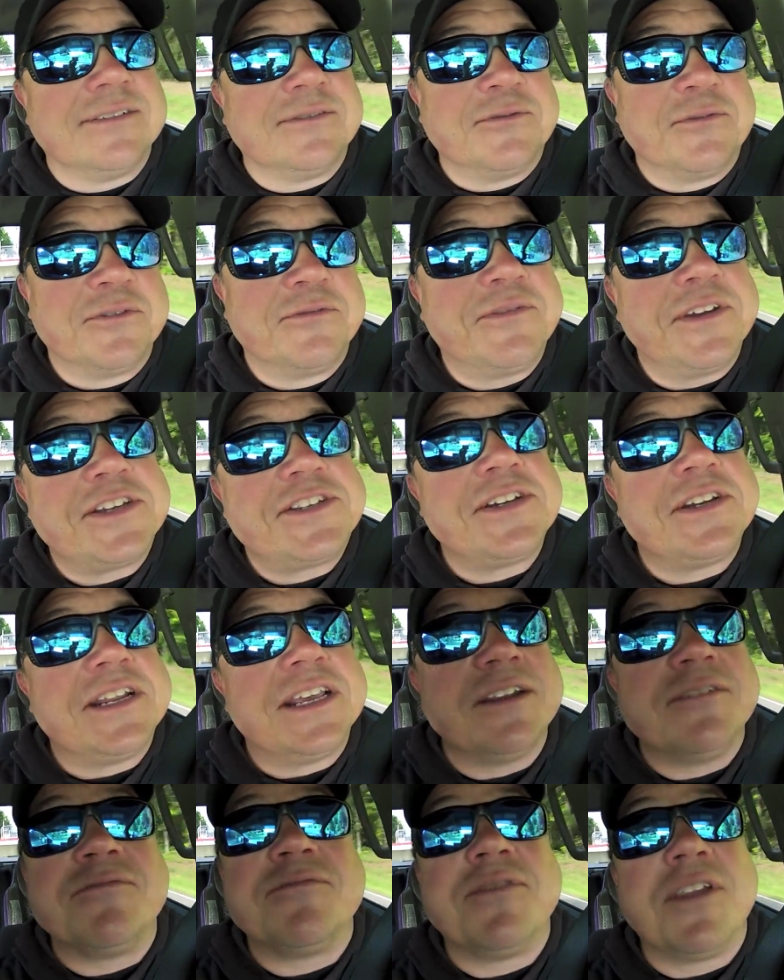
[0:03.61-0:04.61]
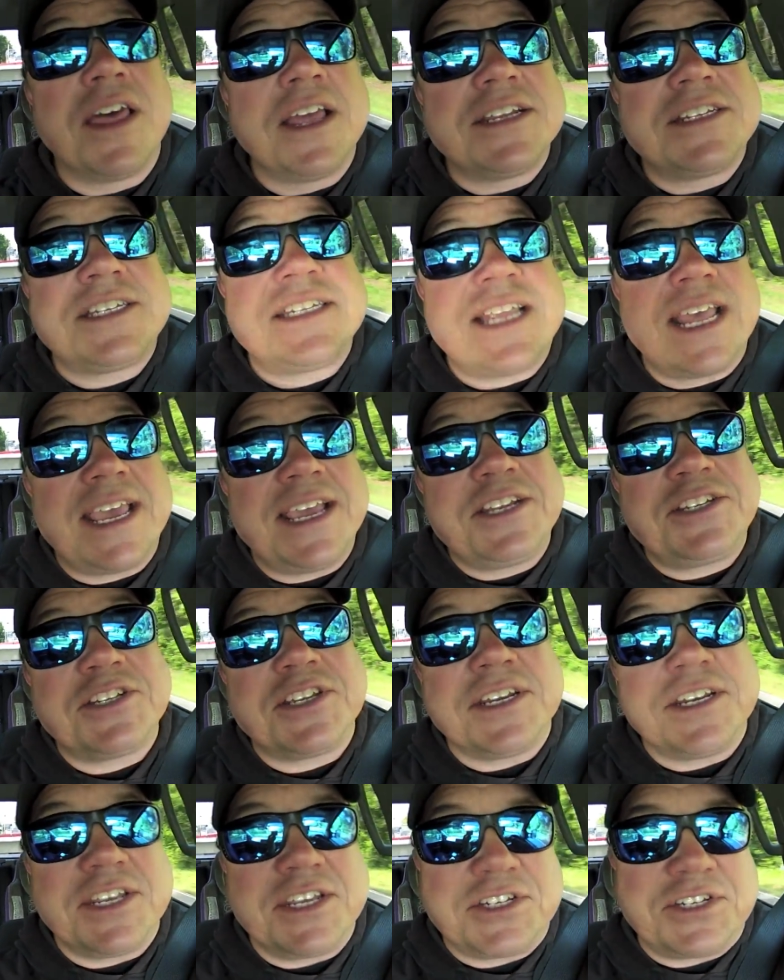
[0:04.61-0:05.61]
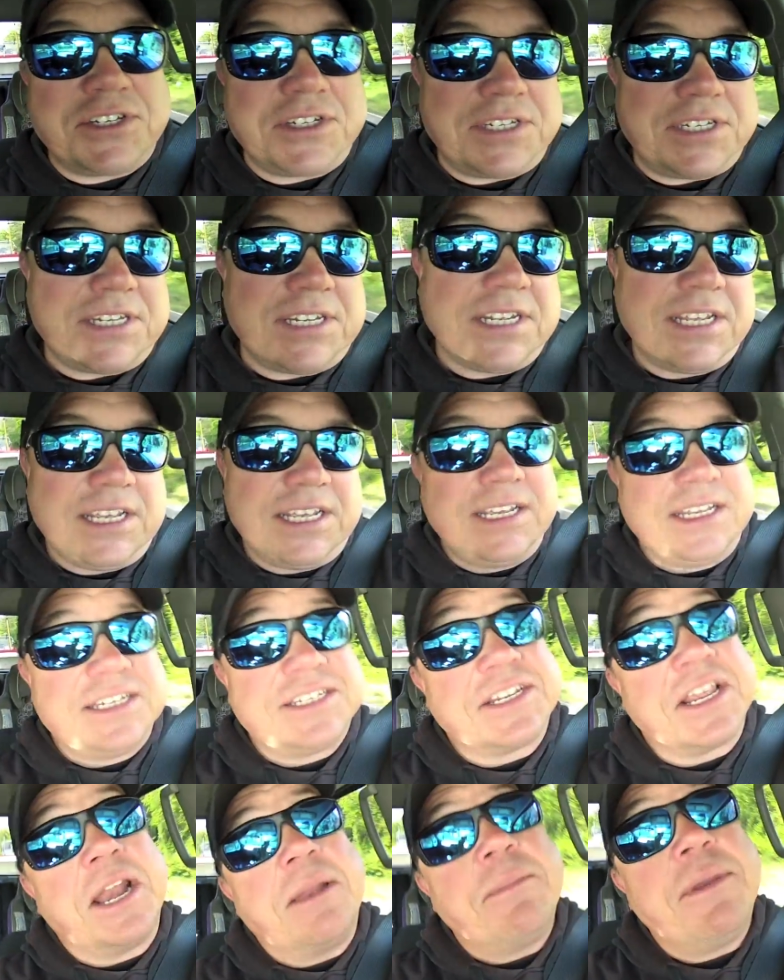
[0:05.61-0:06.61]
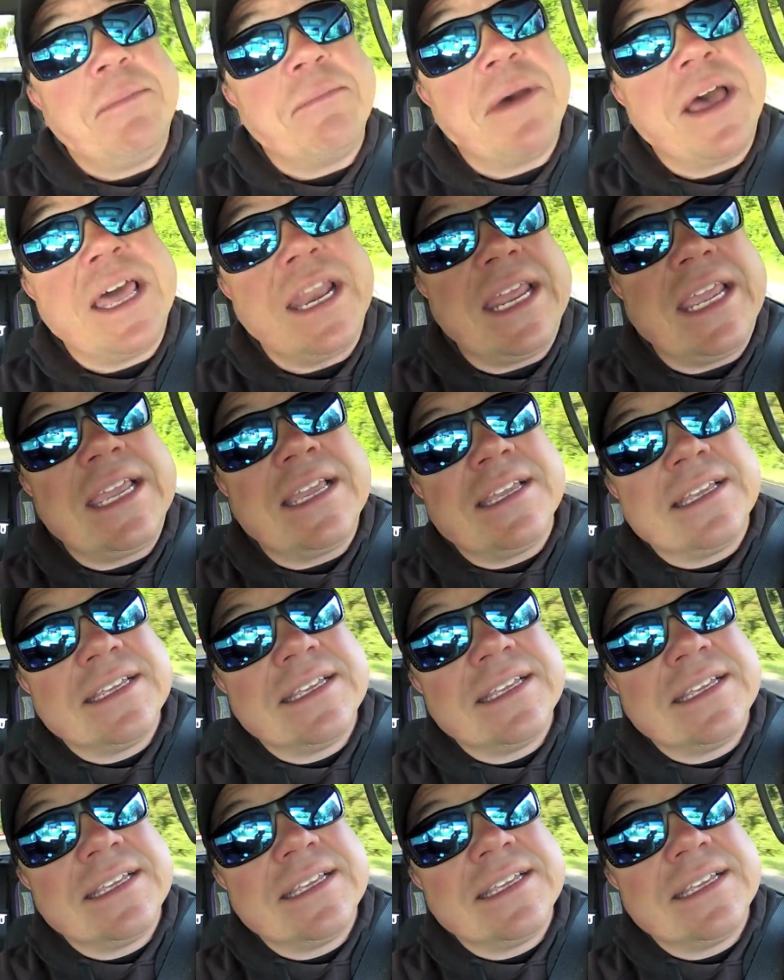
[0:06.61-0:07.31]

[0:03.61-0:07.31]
We're fishing in flood stage conditions. It's gonna be muddy.